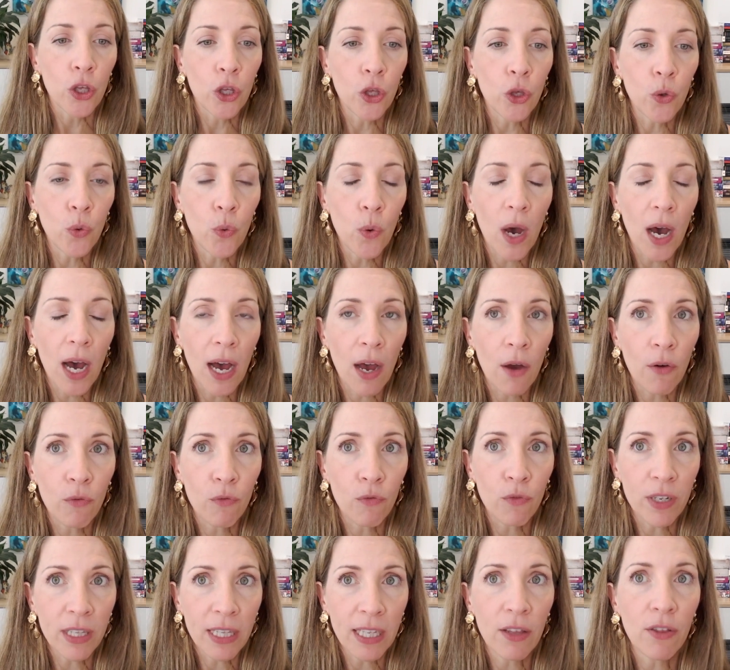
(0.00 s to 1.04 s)
you are
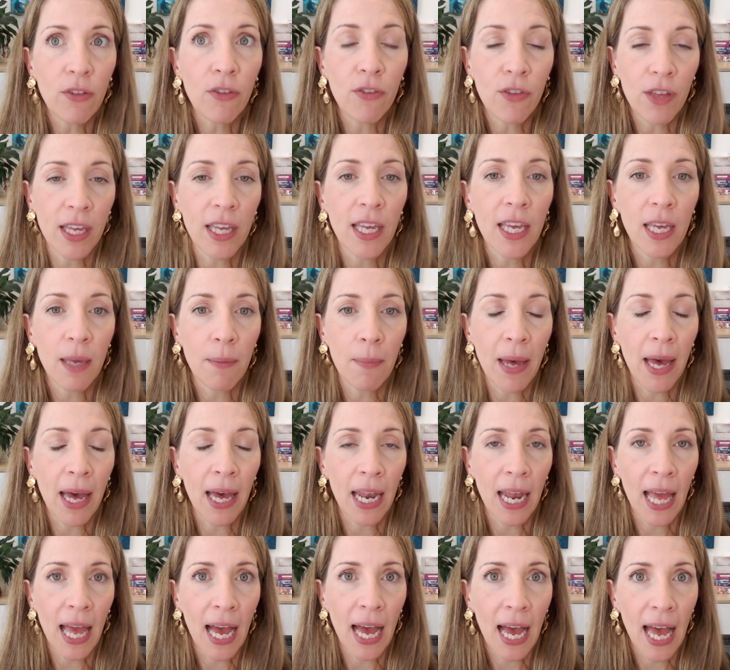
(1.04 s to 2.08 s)
really thinking
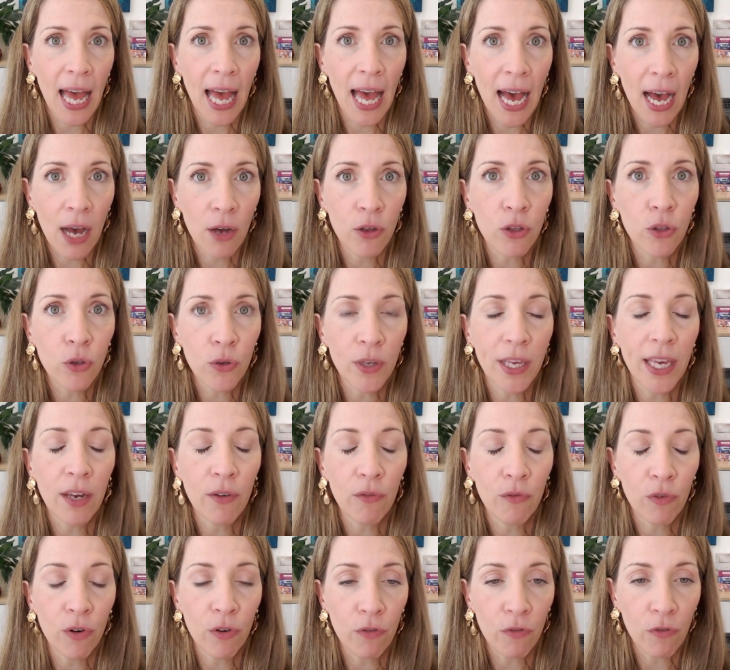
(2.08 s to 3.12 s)
about how you
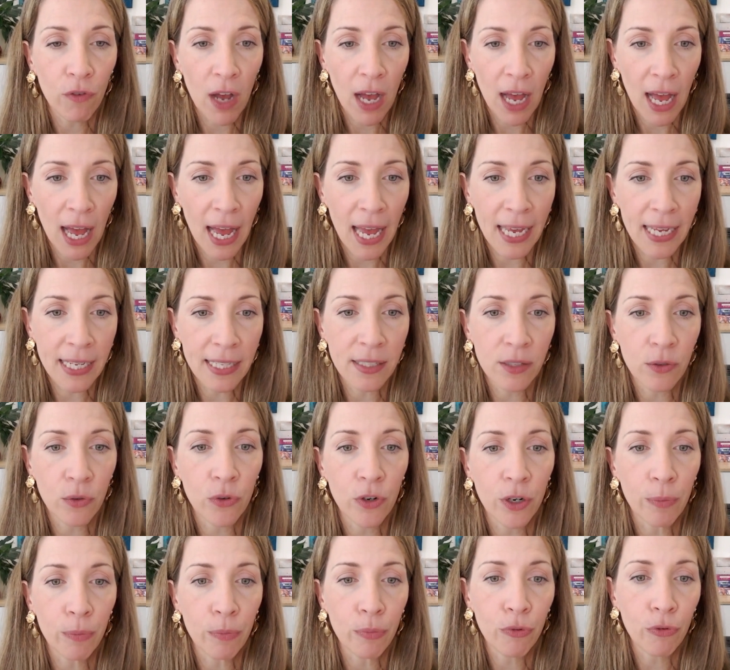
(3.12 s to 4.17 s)
can revise or
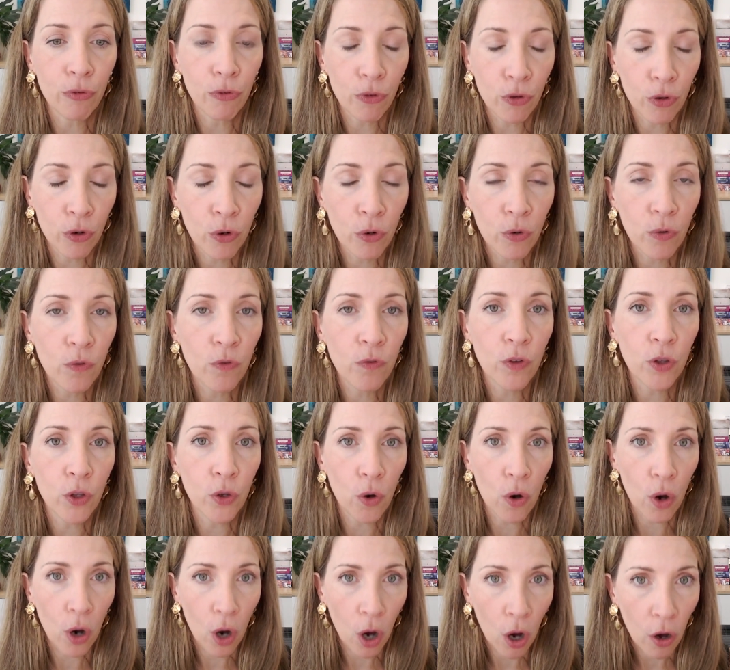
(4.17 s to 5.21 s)
improve
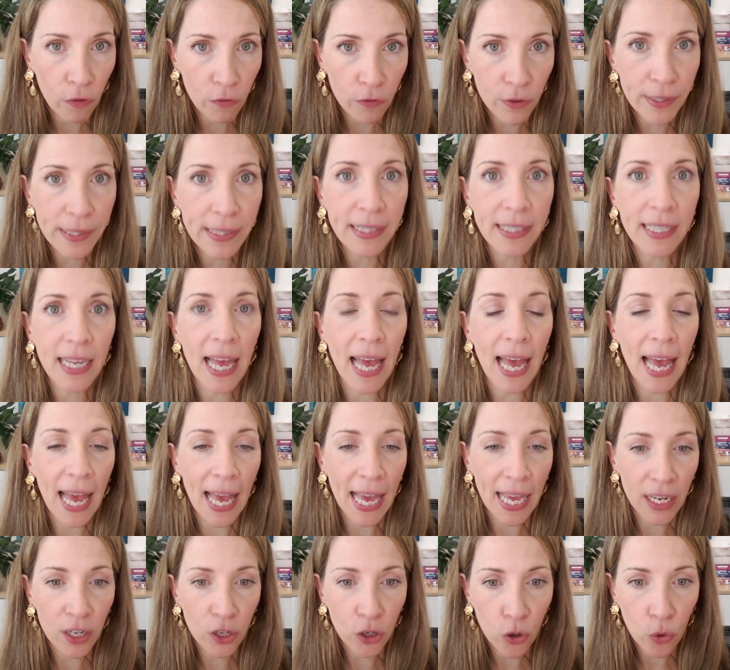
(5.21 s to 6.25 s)
your offers
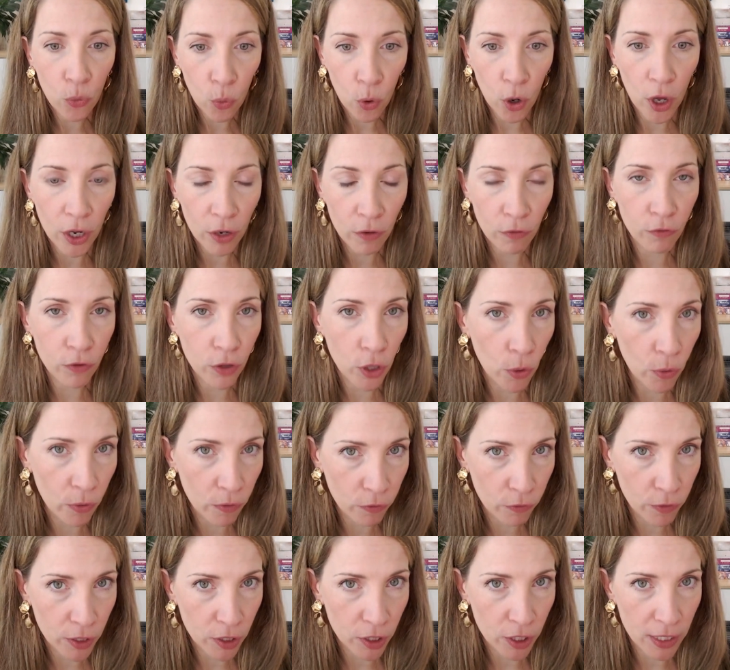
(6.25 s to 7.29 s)
and your workflow
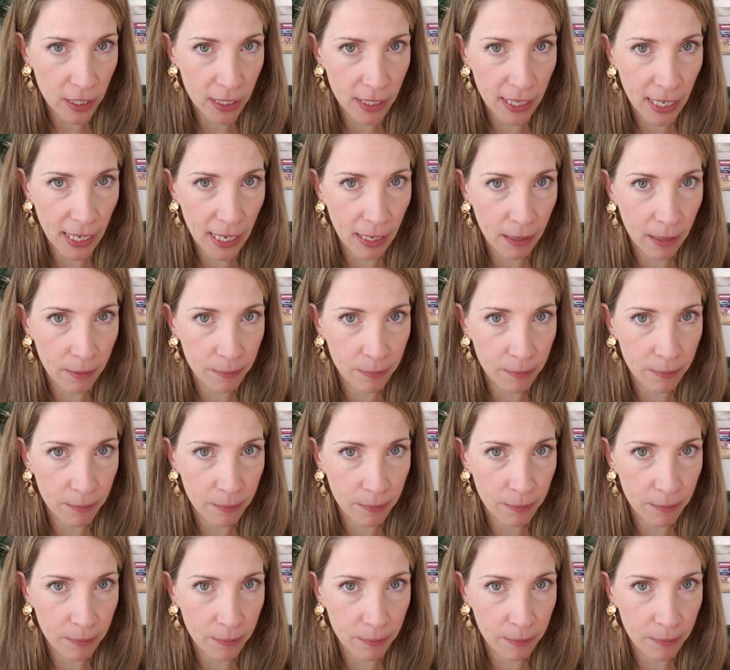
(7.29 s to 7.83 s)
efficiency.